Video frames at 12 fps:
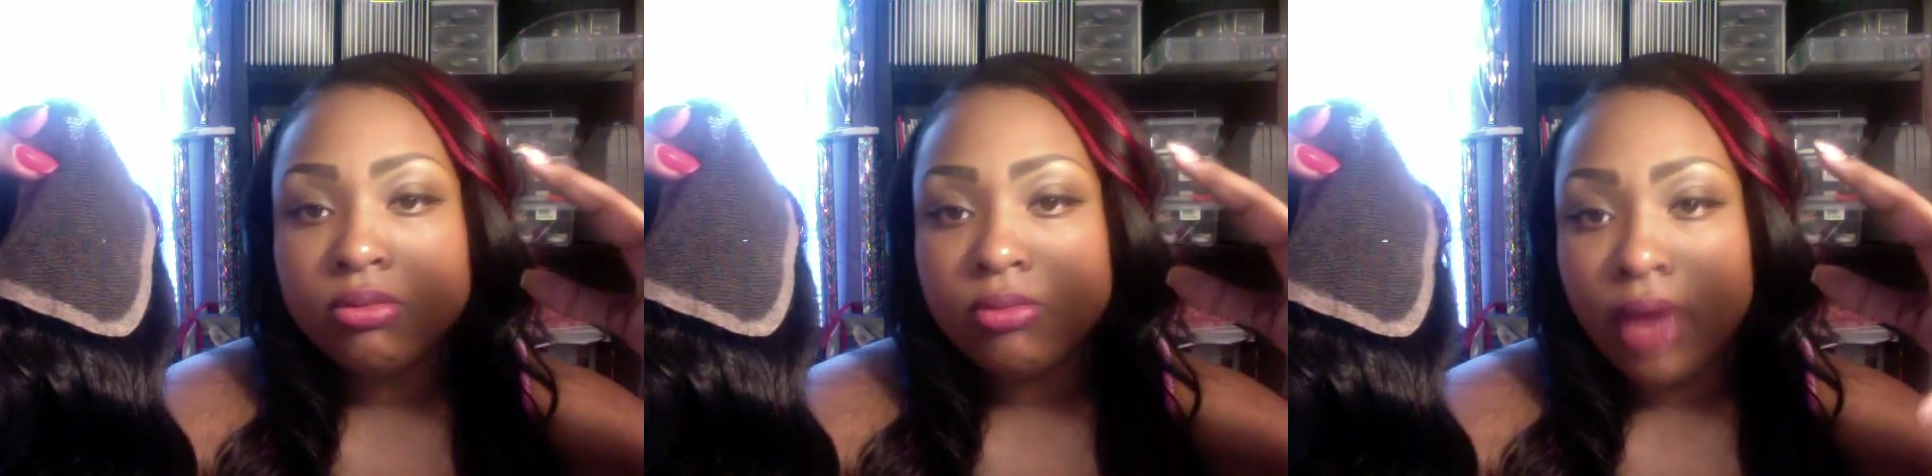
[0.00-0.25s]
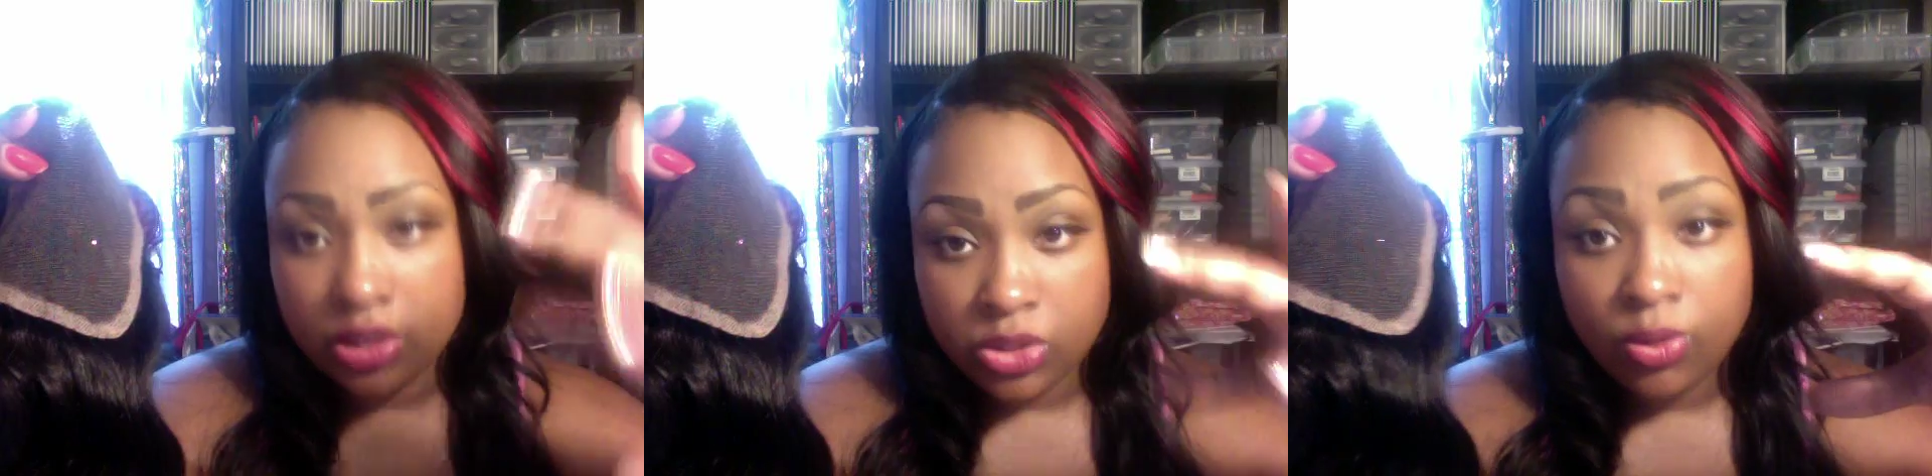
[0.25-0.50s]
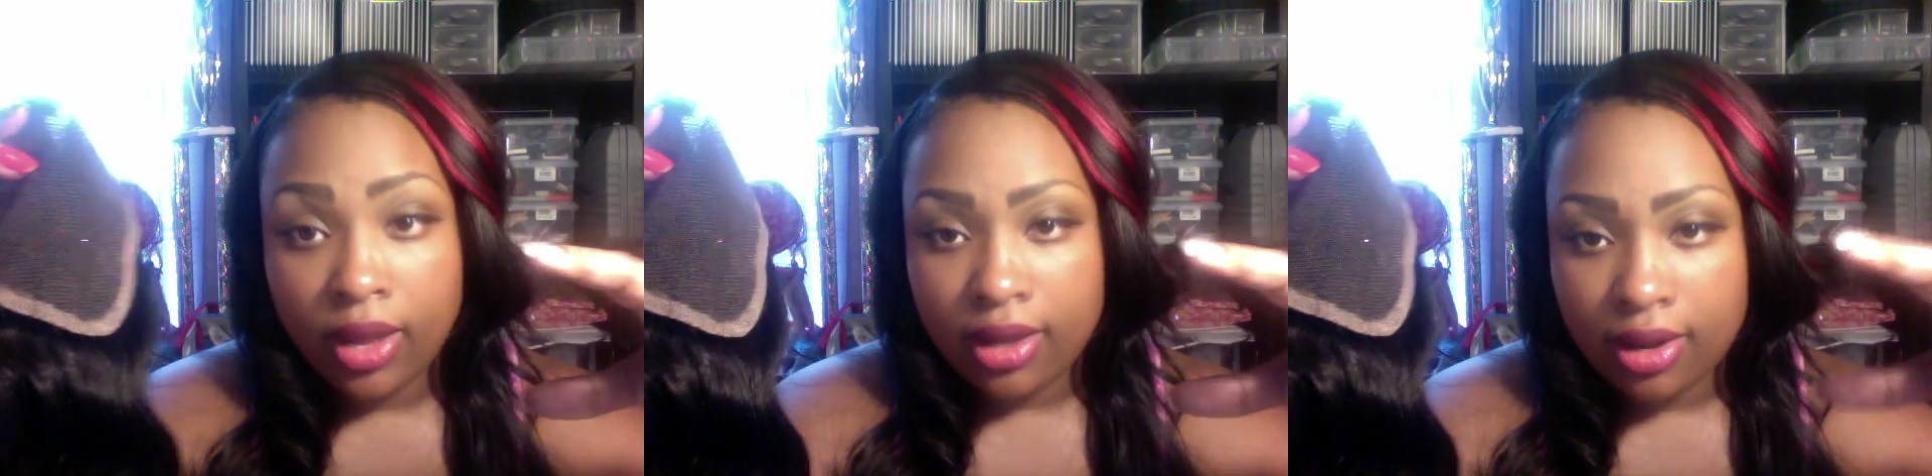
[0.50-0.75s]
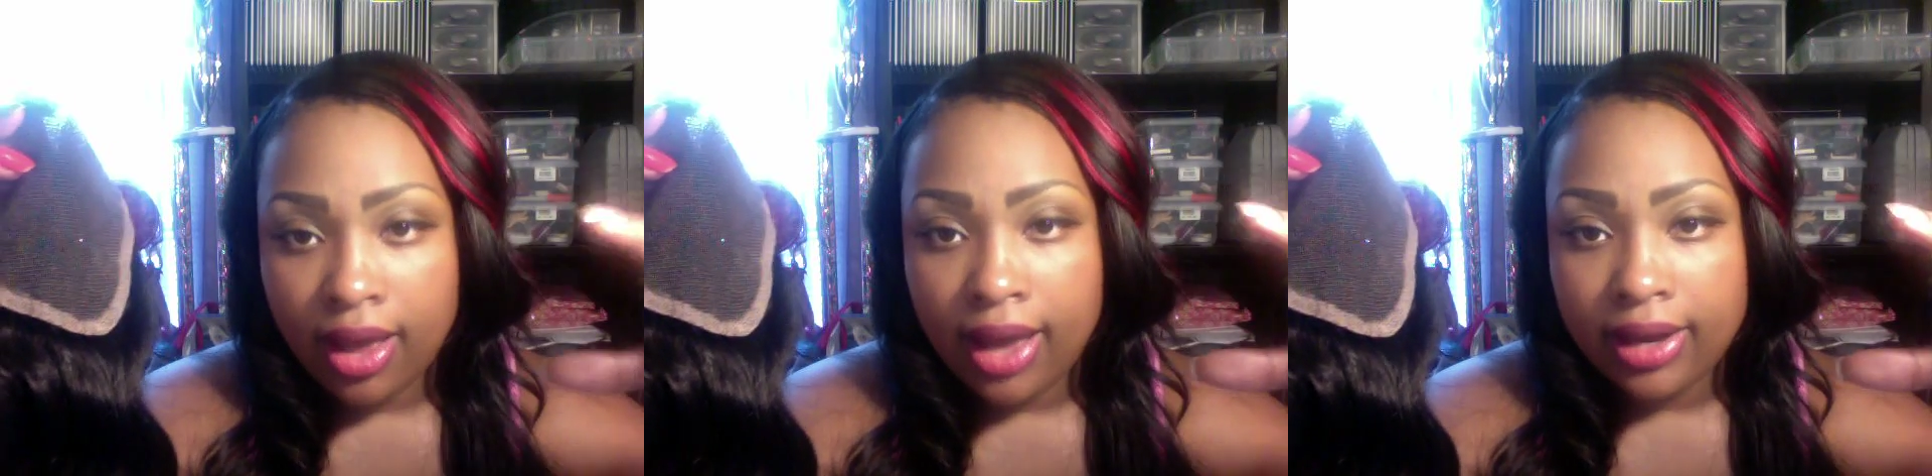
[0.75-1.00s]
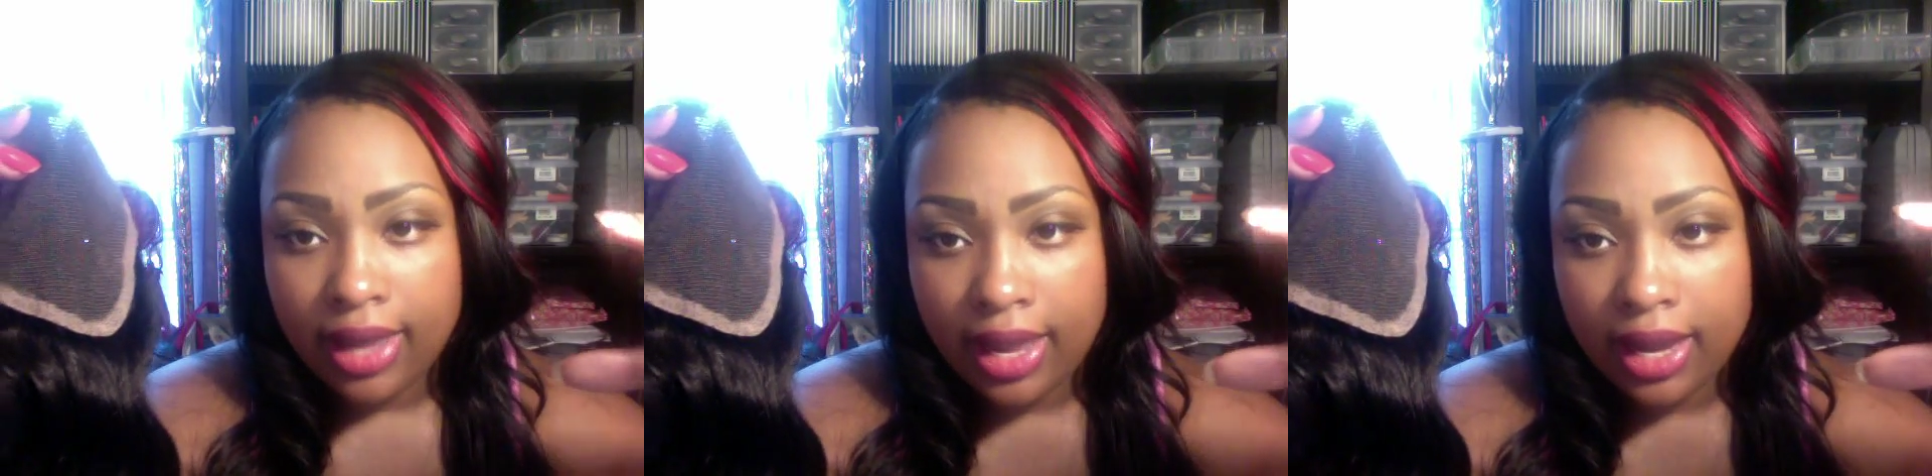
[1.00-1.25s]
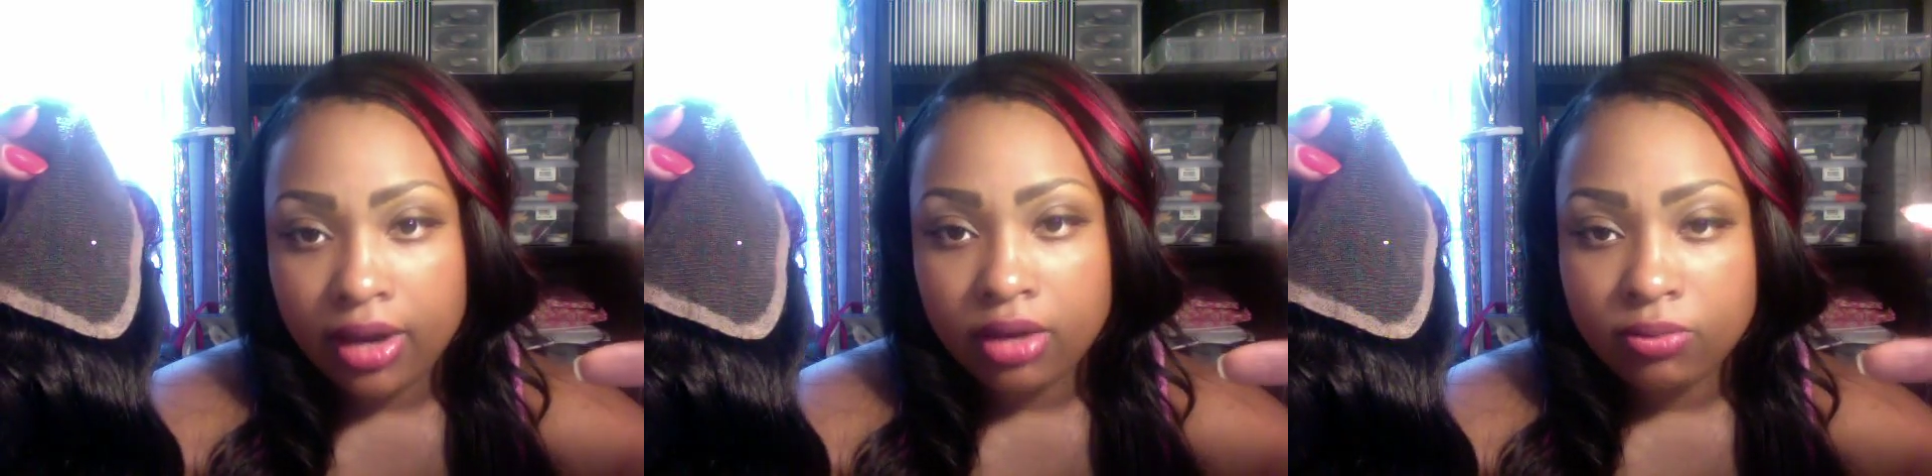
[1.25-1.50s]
I do like a lot of hair,